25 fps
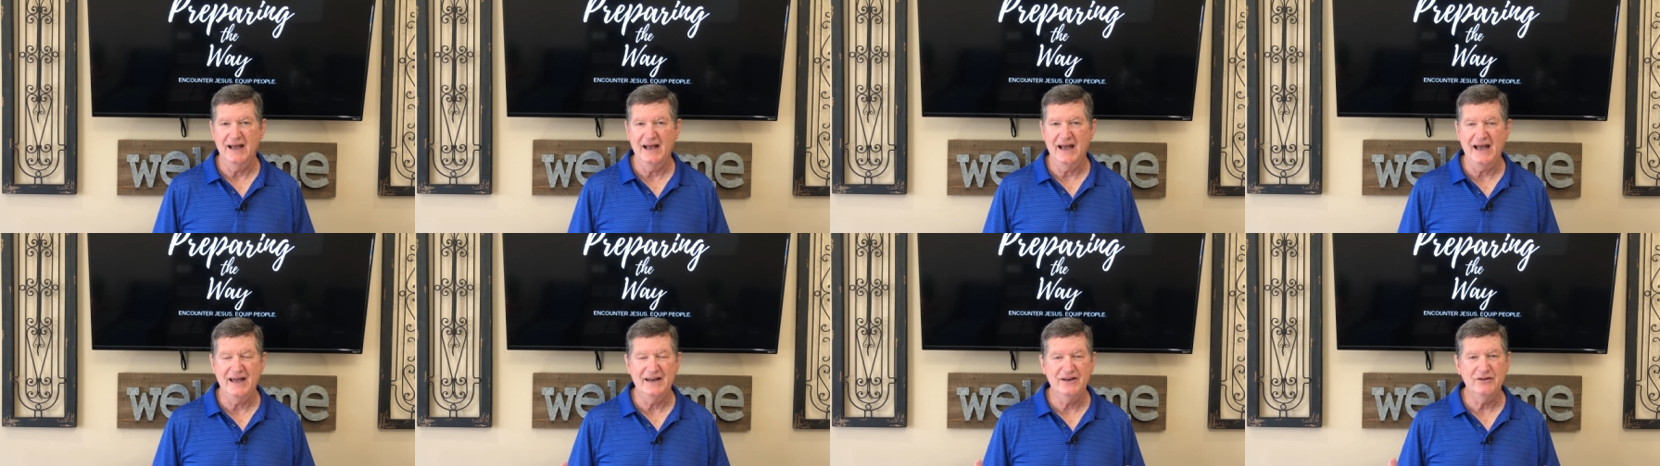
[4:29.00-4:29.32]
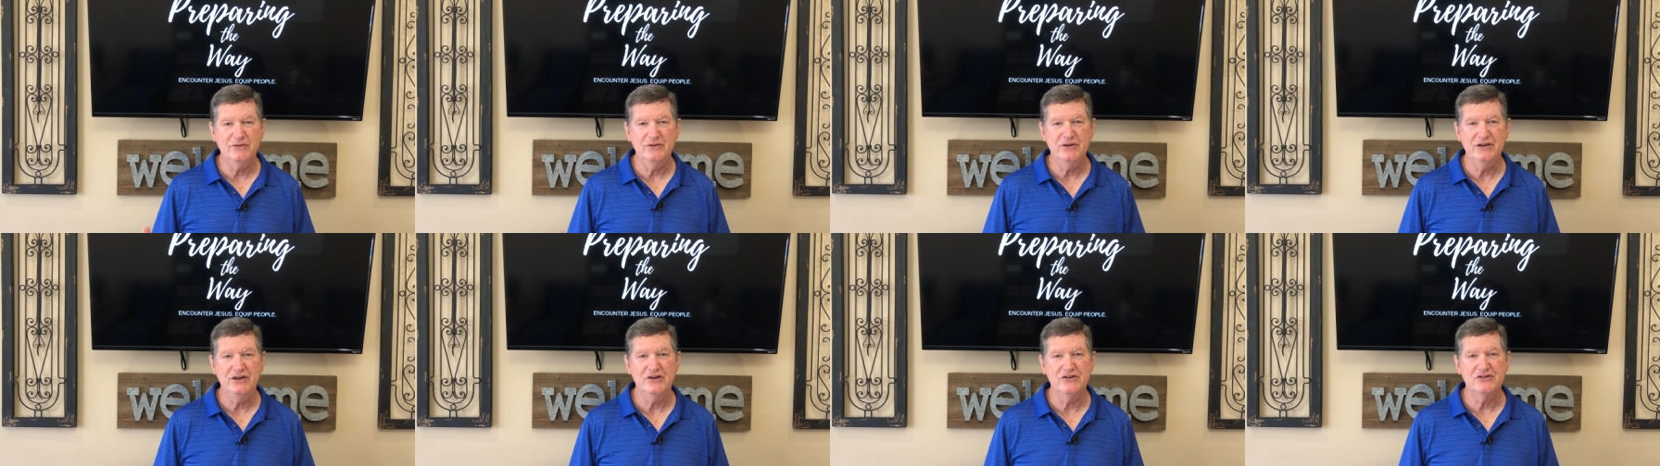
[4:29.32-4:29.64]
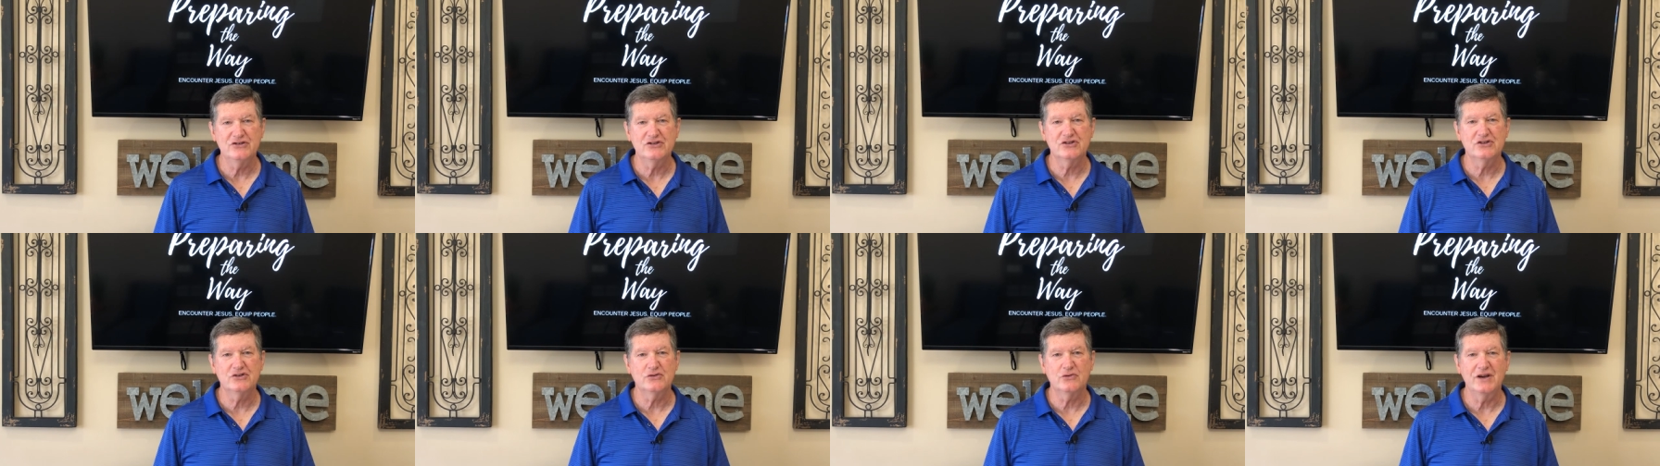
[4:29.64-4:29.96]
I don't hear
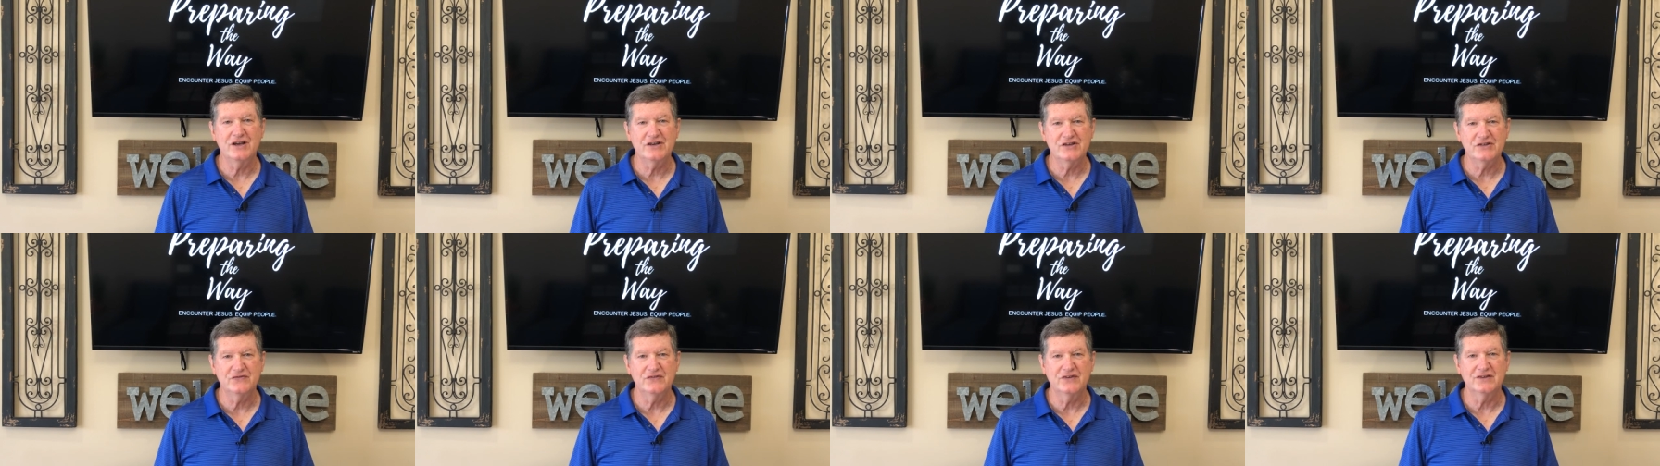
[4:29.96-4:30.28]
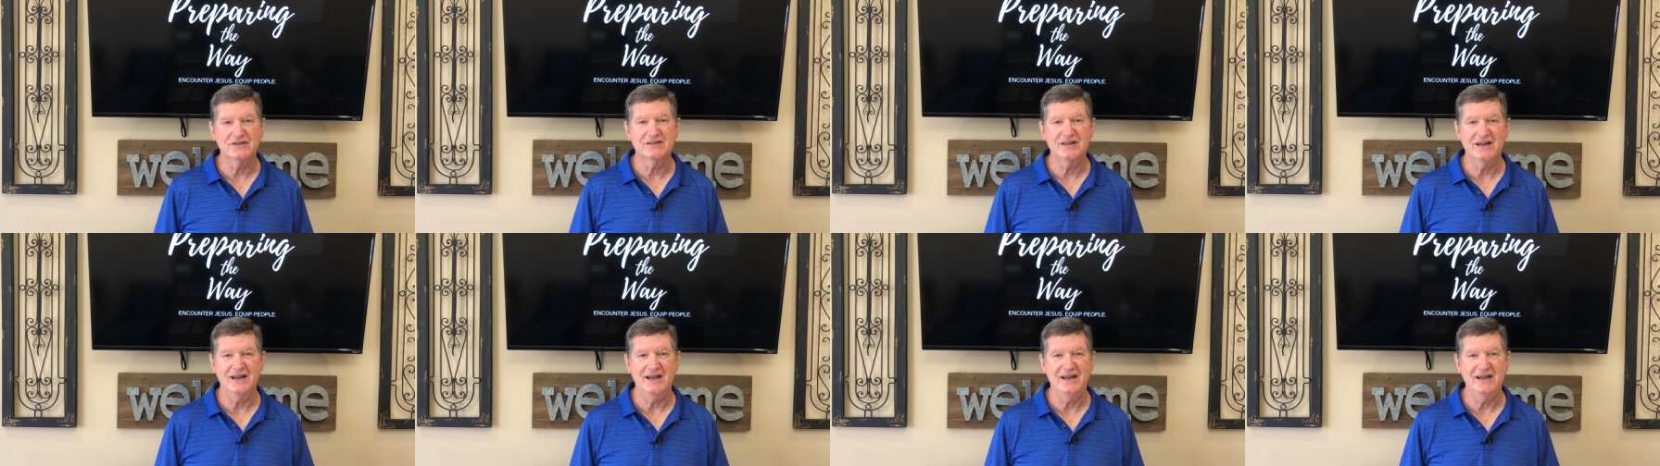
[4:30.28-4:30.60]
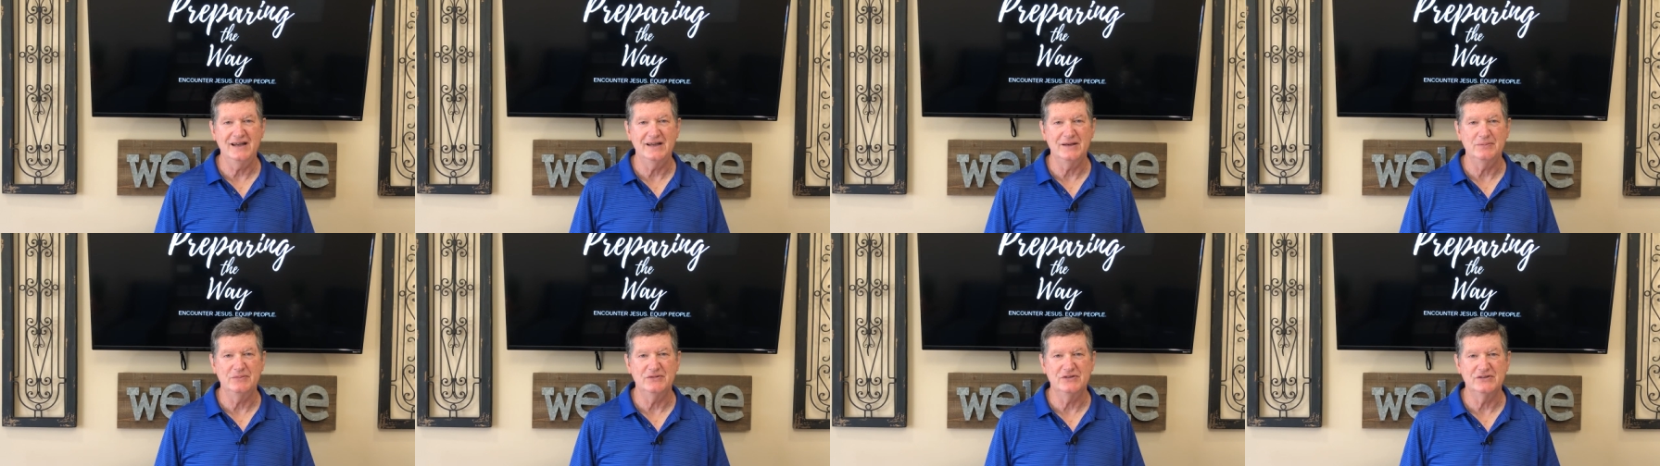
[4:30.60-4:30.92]
stressful
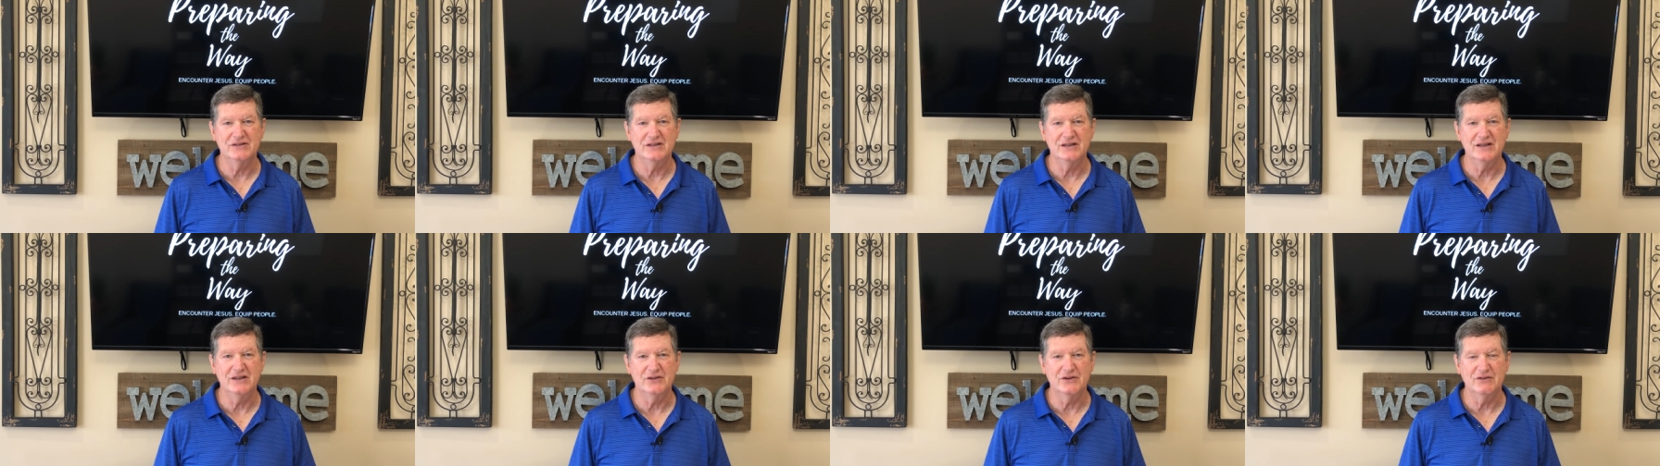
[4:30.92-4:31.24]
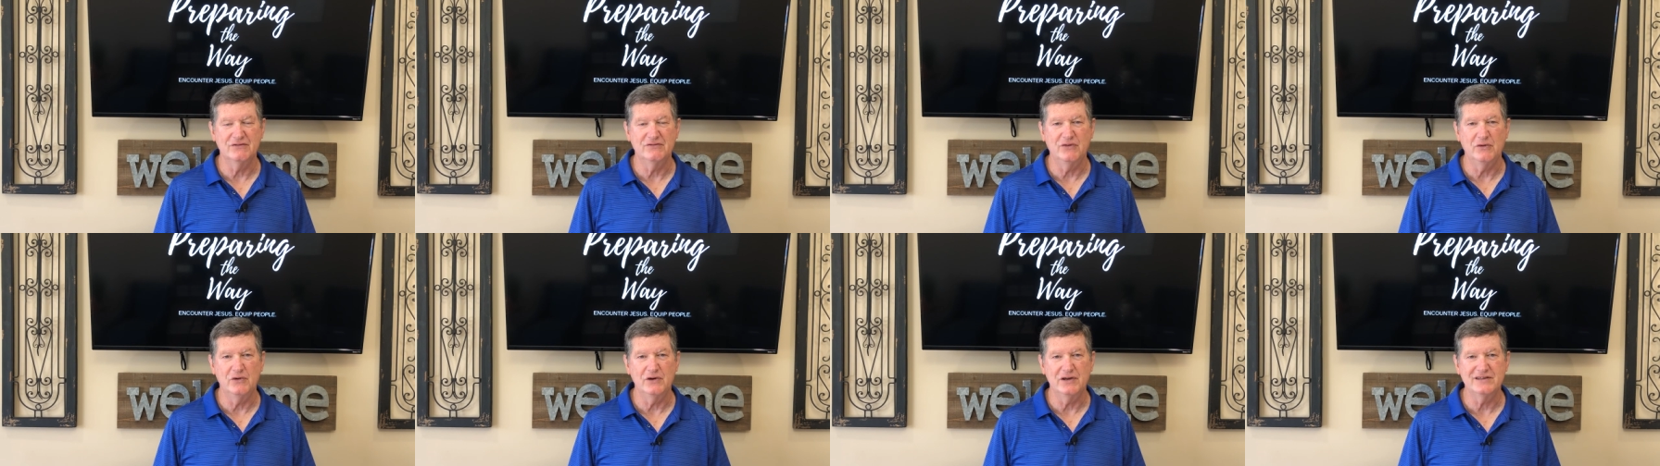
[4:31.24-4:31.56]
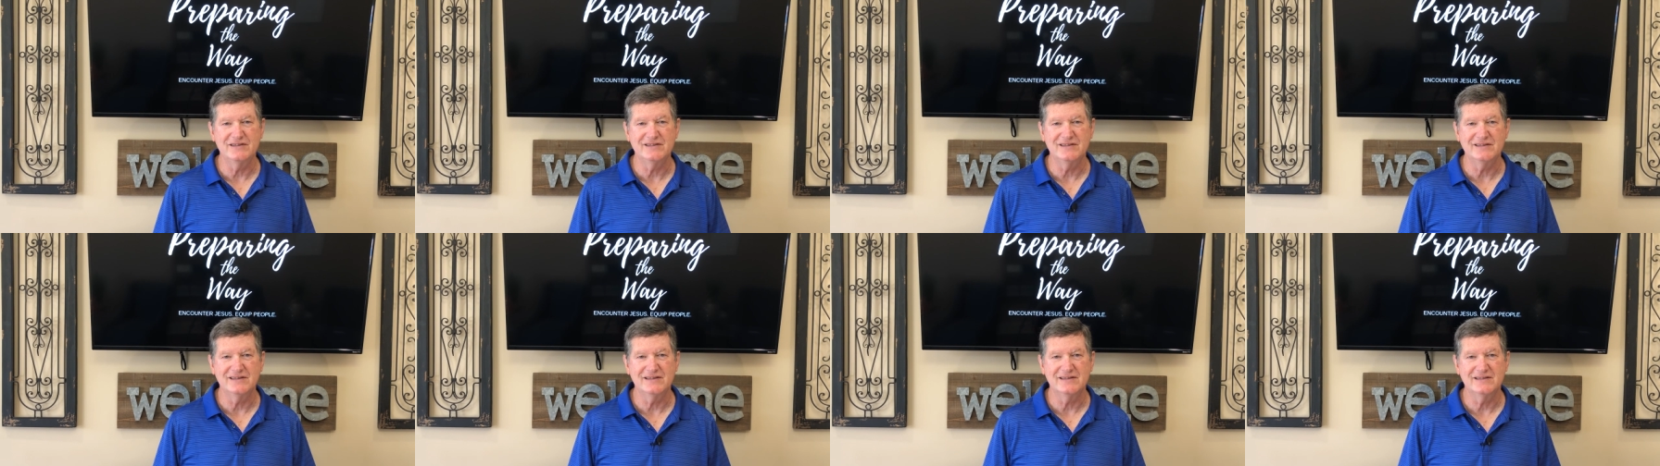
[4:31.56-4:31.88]
times in their
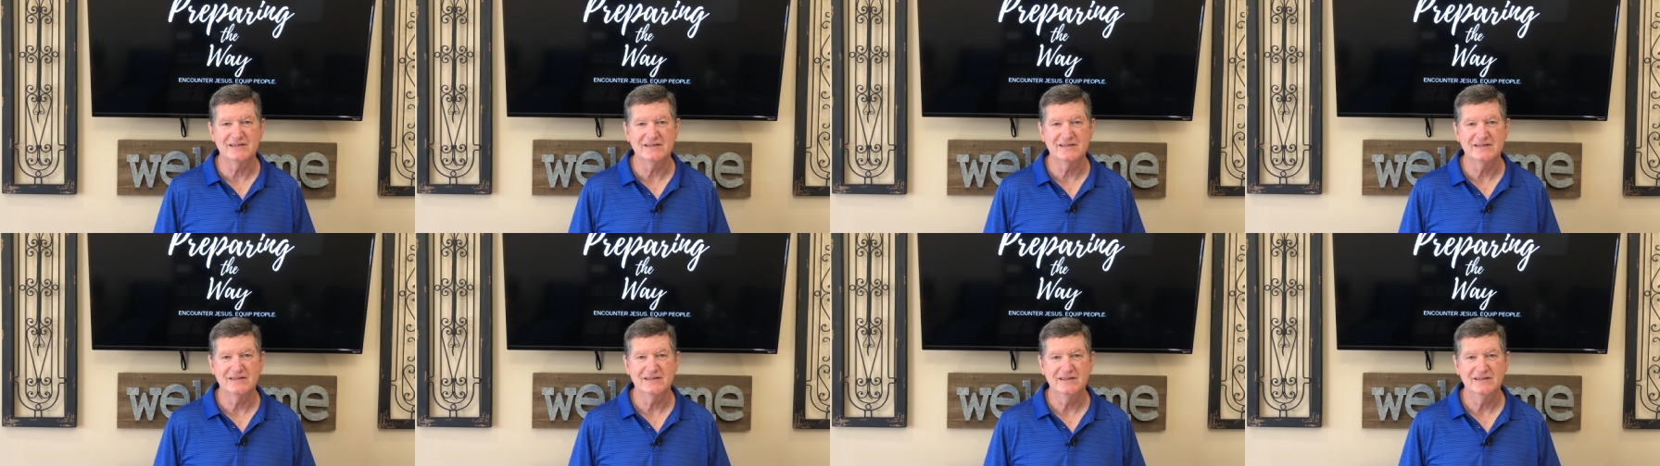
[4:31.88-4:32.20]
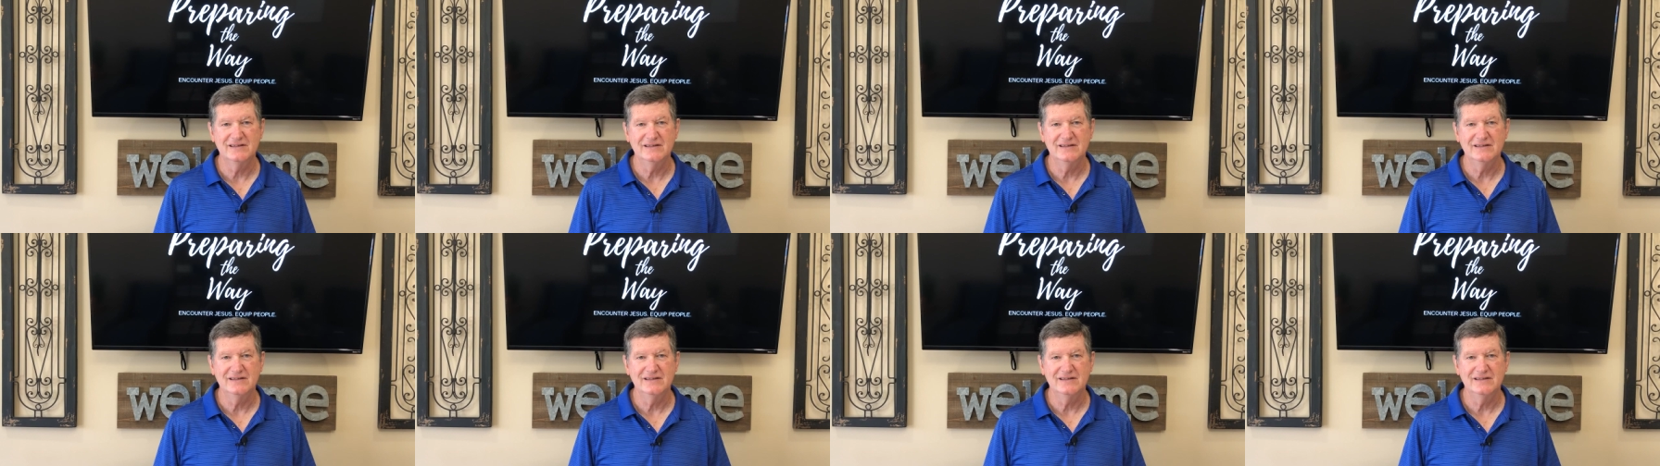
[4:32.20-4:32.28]
voices.